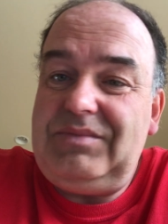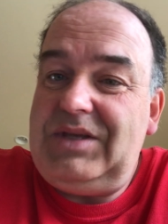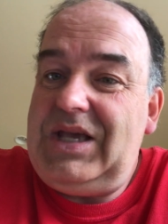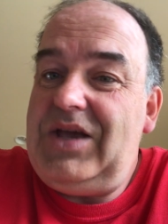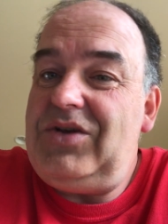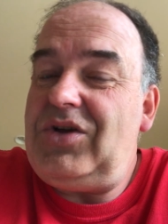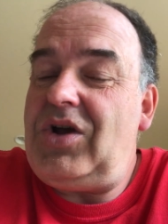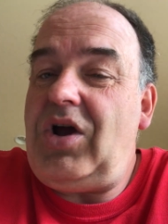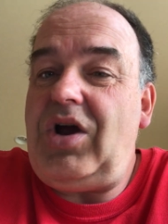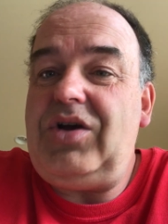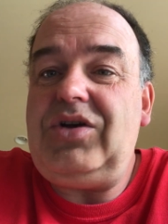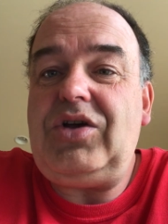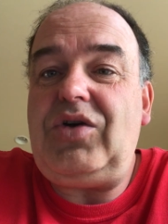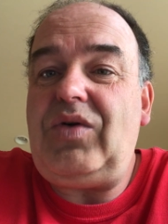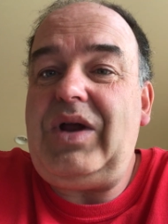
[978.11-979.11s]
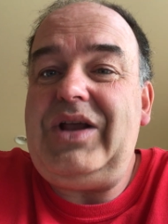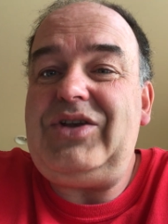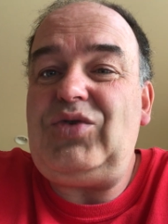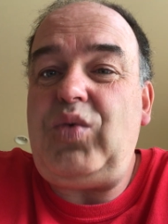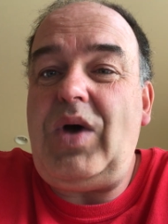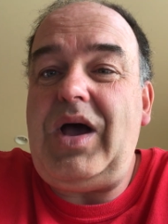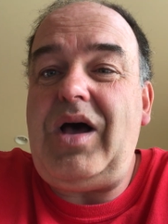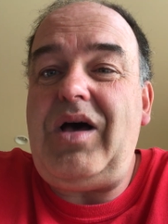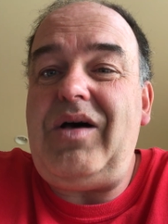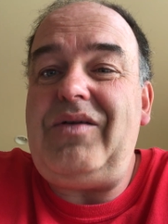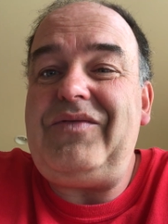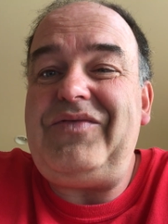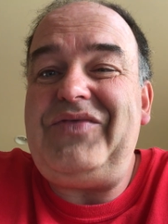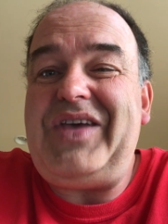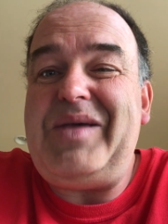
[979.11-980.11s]
kindergarten to grade
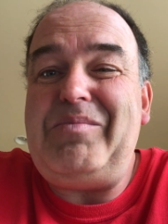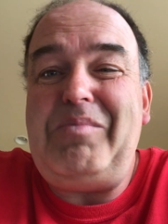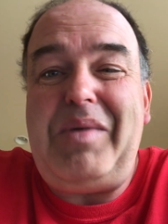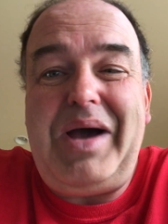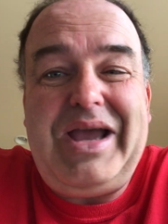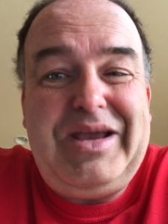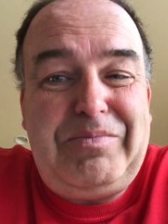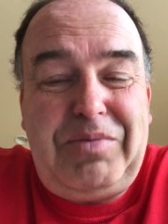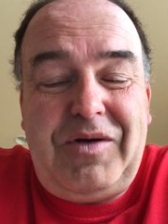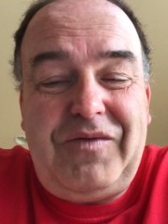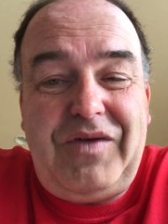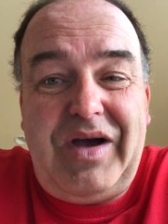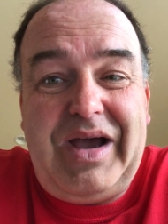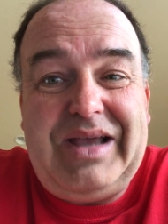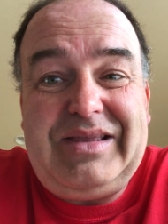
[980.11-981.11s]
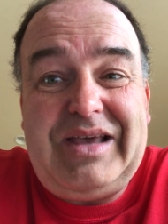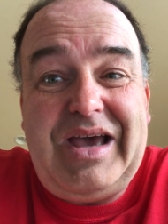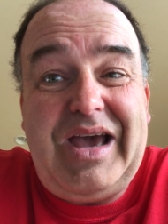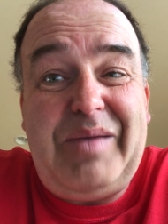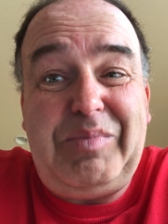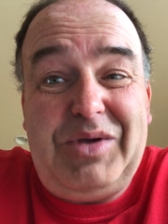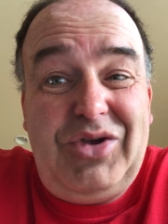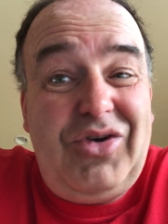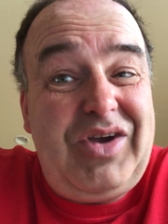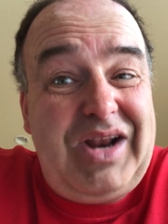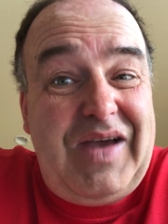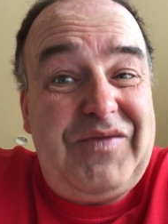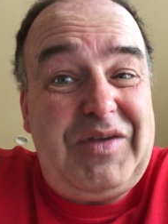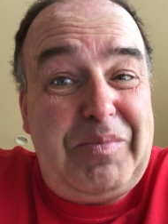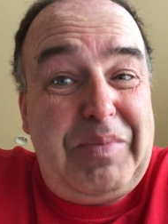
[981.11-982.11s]
12, they might provide that, but you're going
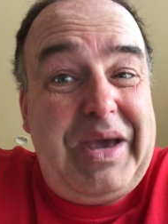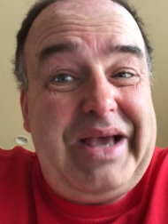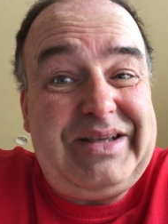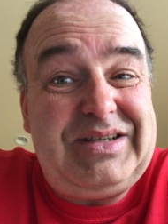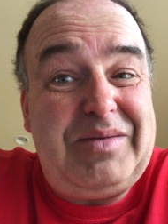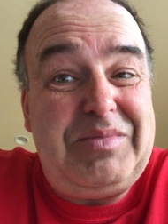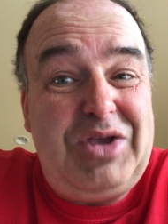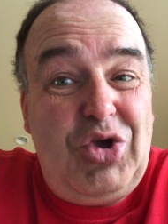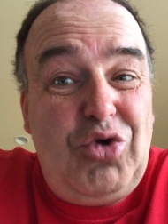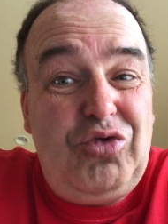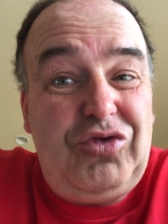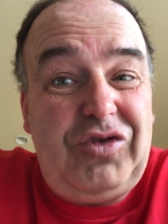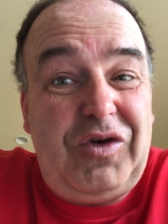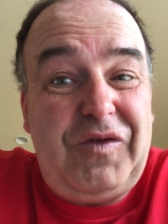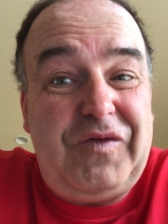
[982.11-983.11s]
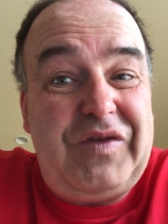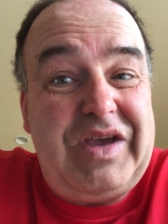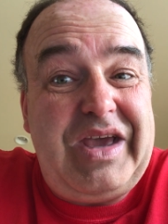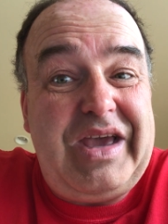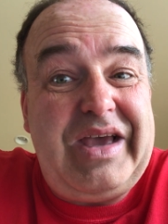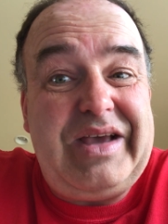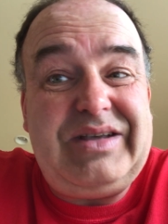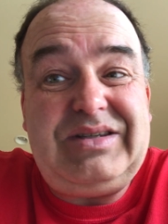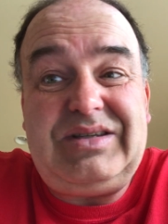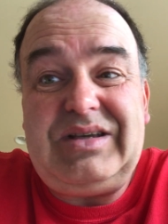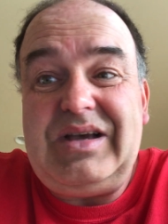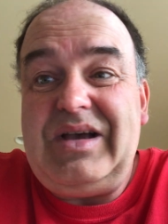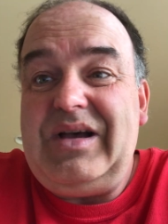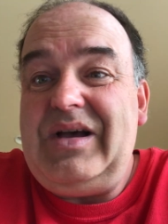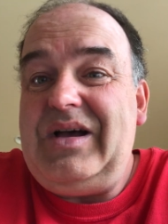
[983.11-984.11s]
to have to pay some user fees.
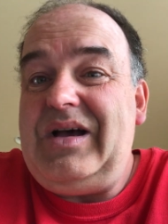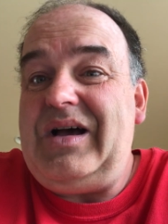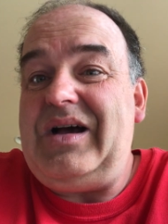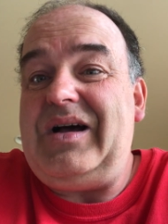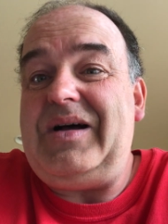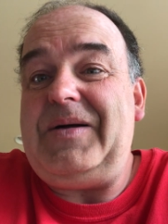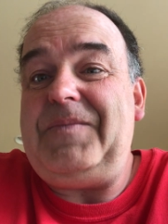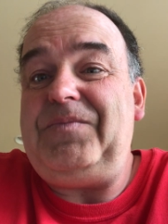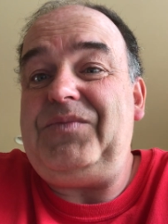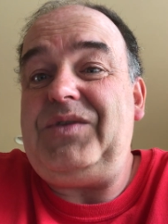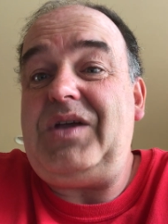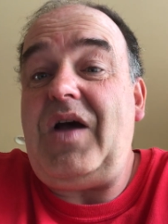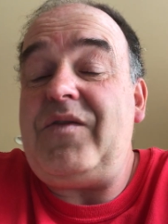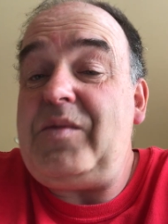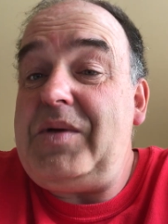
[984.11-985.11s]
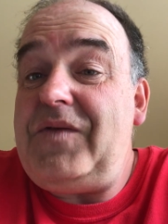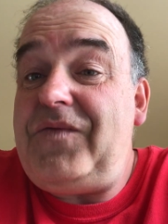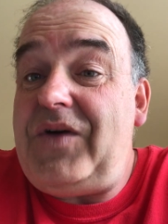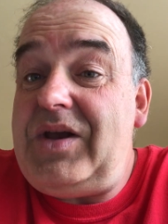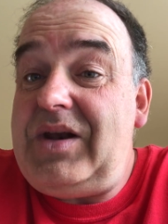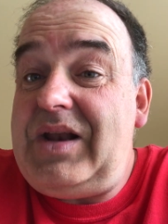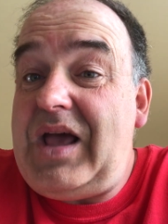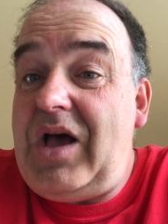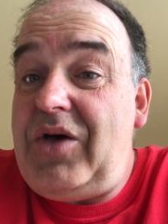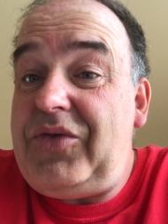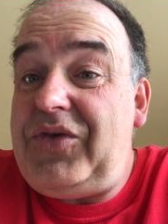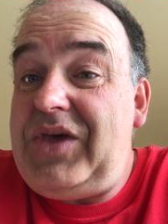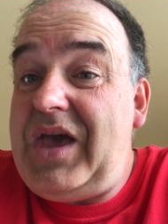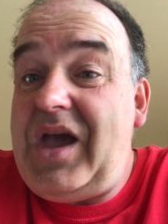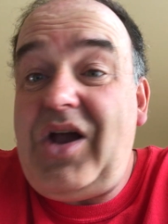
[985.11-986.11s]
Um, government funded
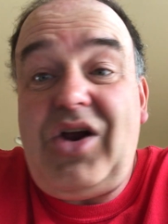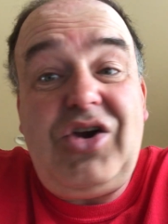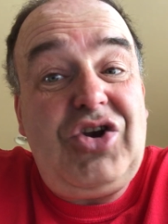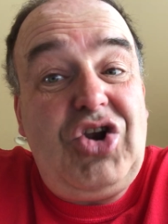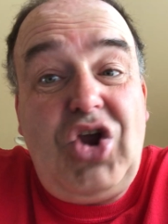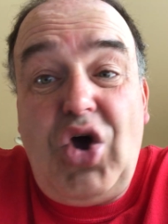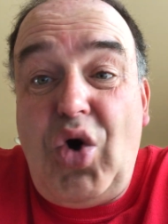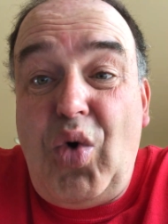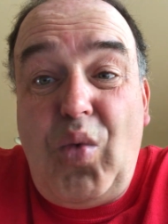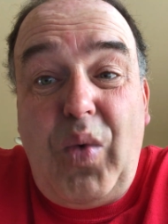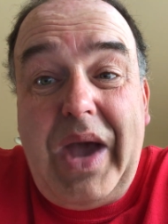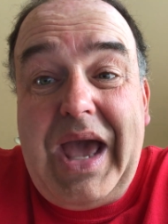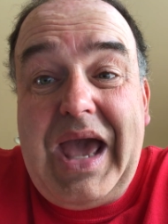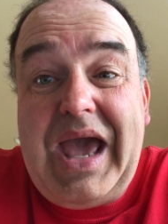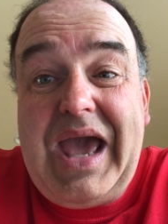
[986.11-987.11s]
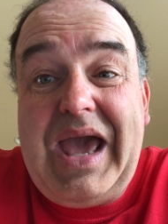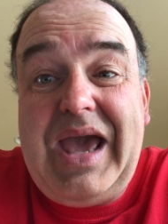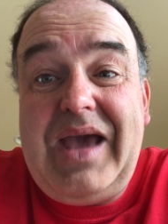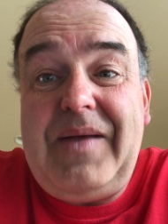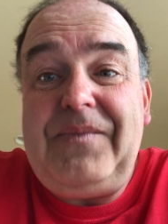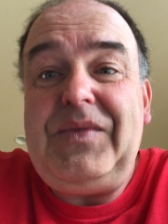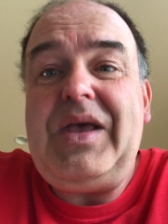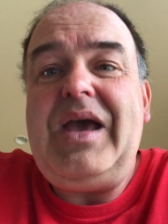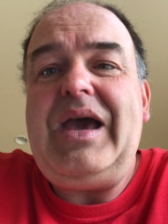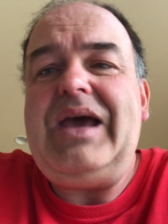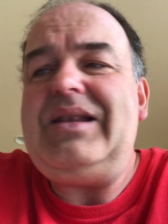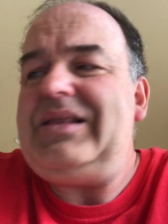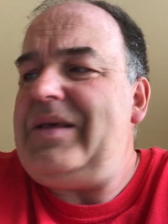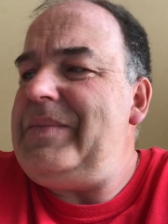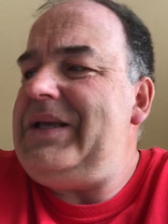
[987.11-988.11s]
health care, no way.
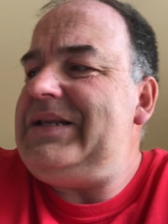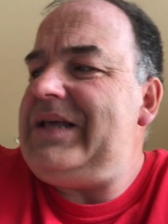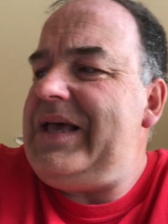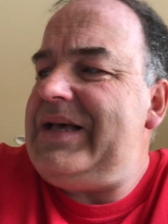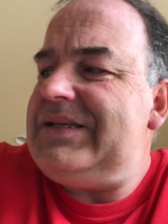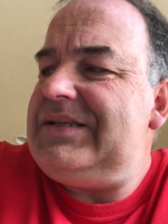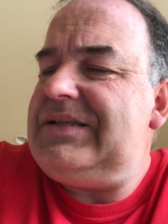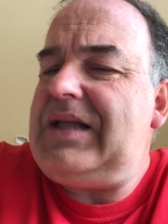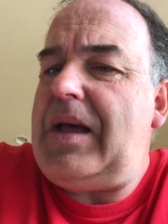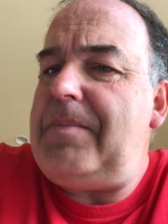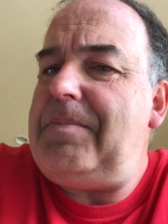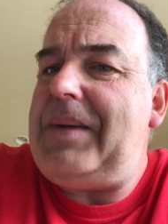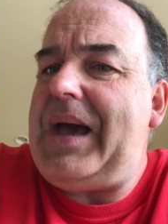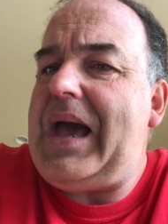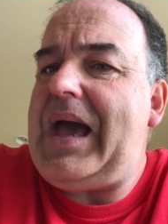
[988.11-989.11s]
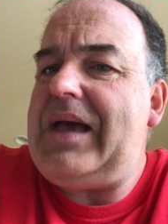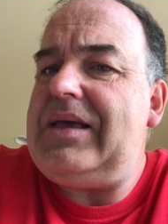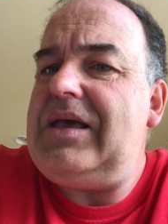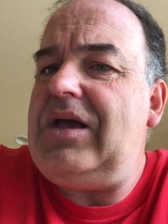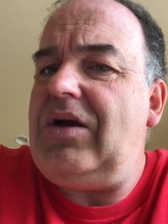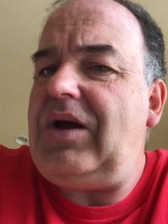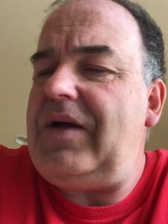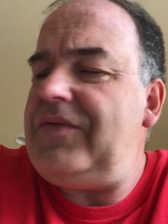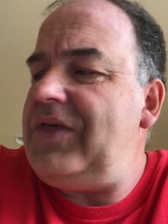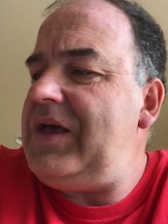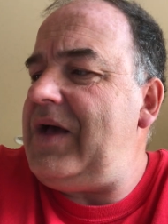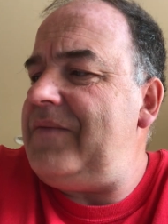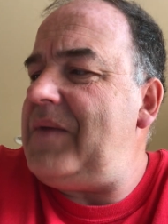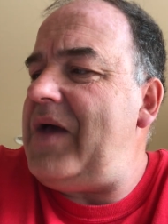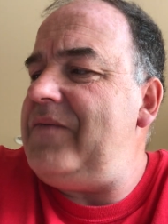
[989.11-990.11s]
And let me take a step back here. I
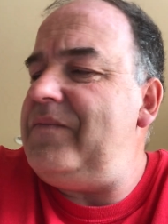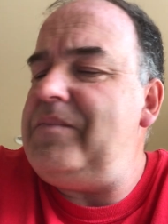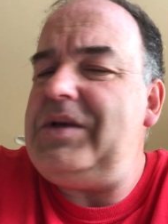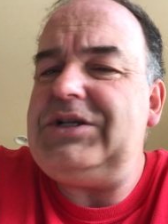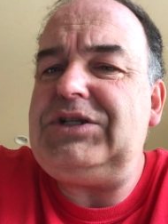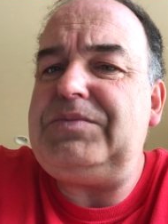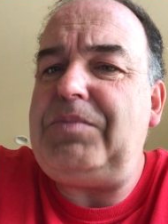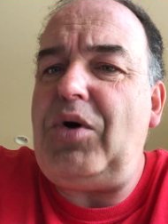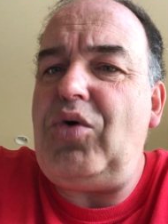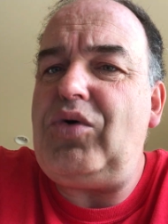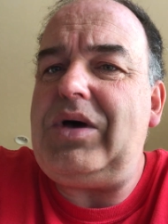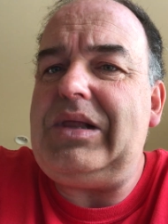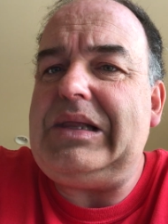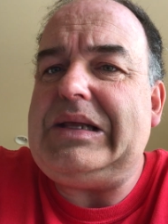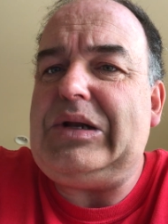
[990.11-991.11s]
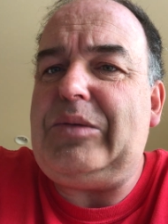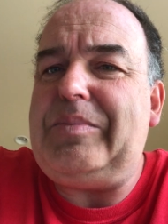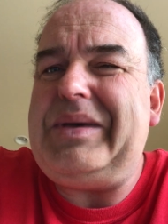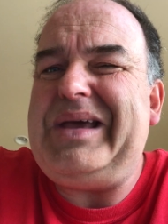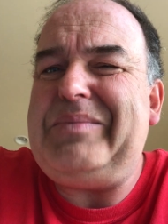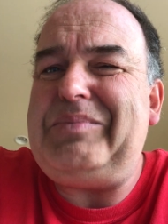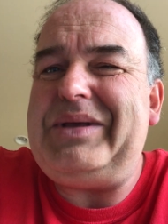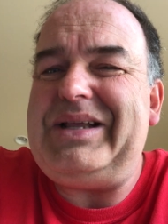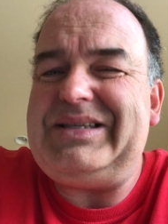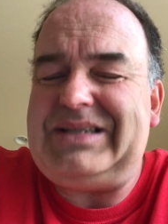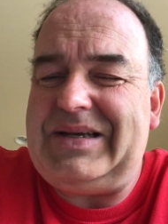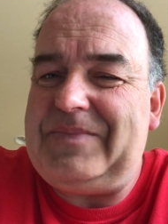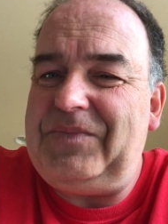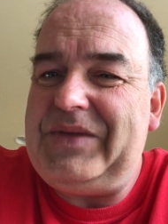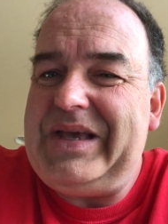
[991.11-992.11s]
think I, I misspoke a little bit, but it's
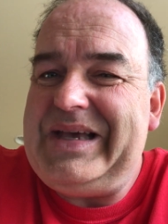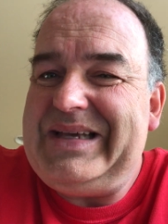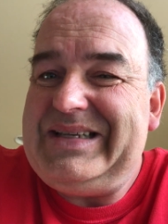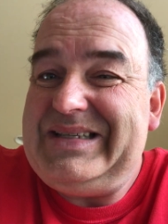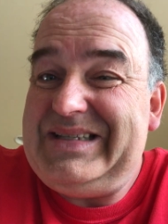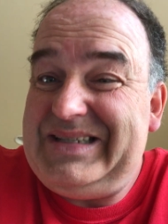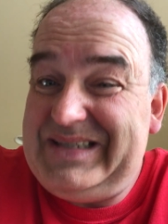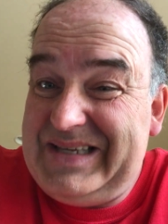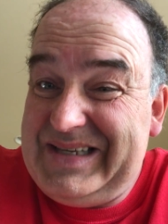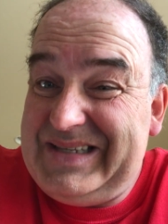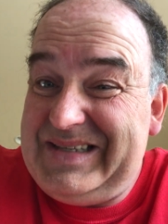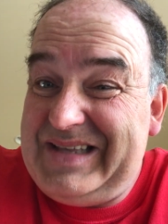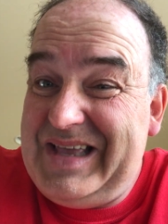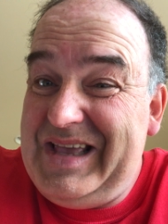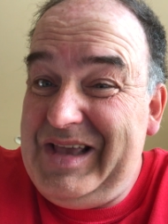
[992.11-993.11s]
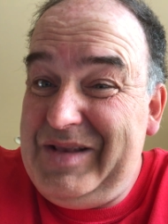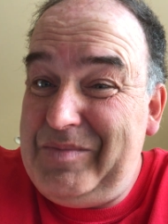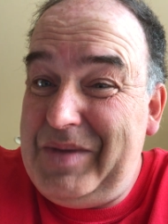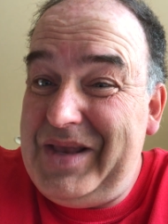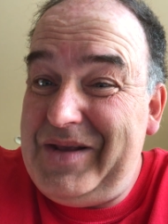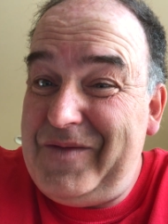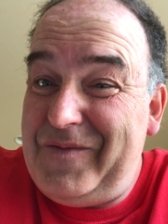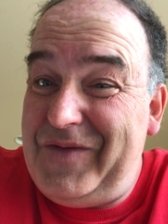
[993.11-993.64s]
a 16 minute